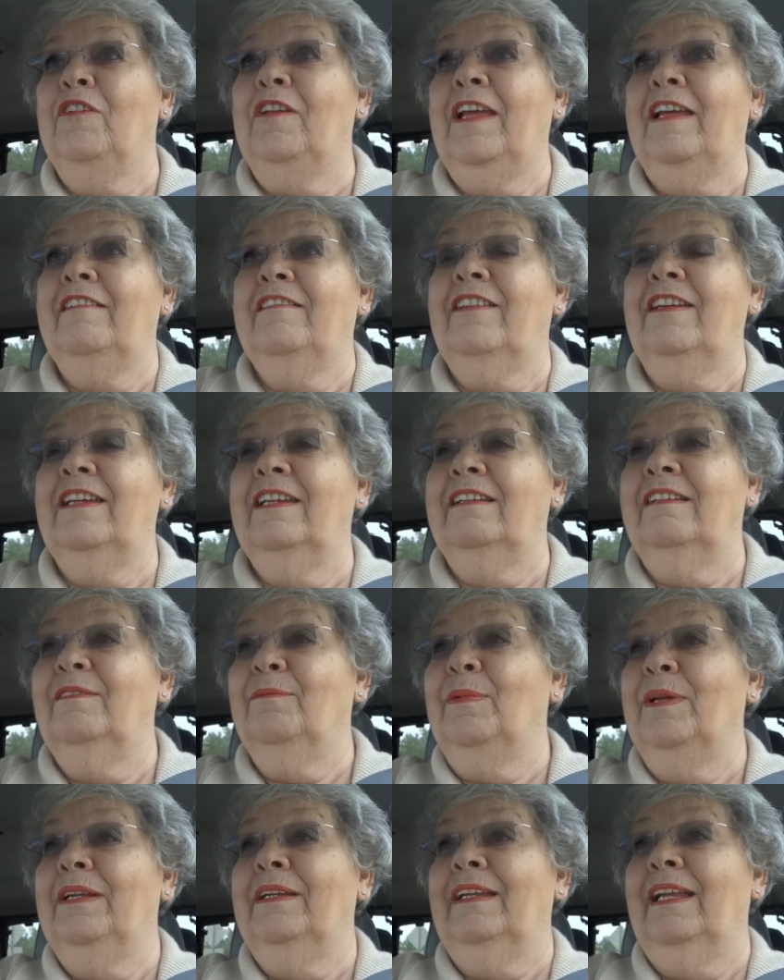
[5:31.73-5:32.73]
at
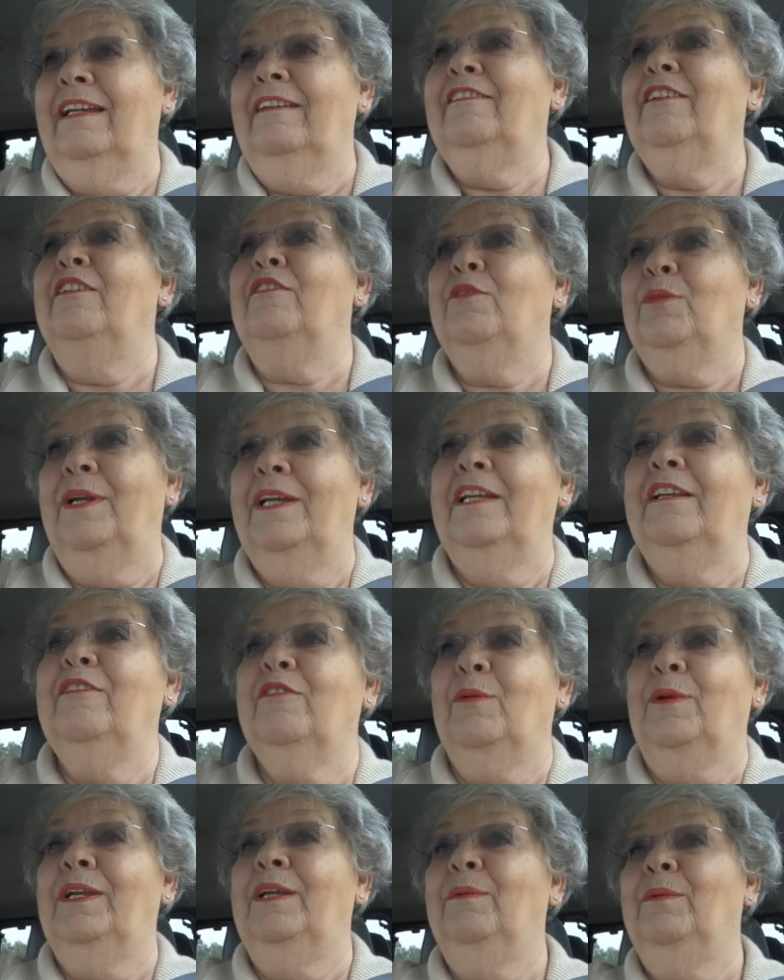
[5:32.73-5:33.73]
18, but 19, 20,
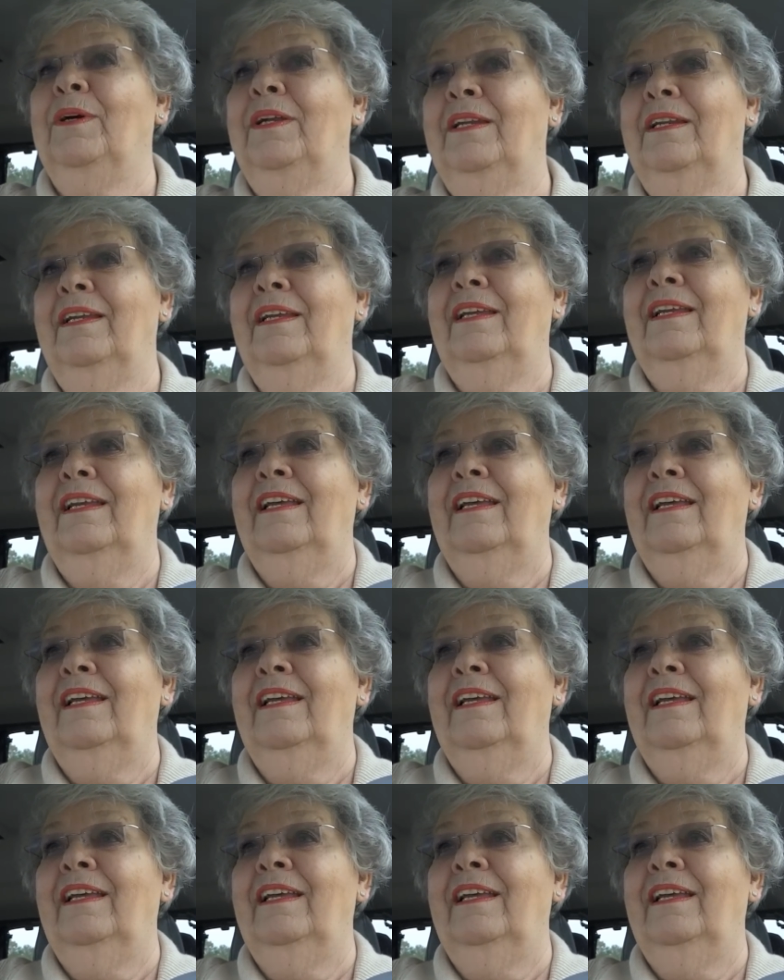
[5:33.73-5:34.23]
21,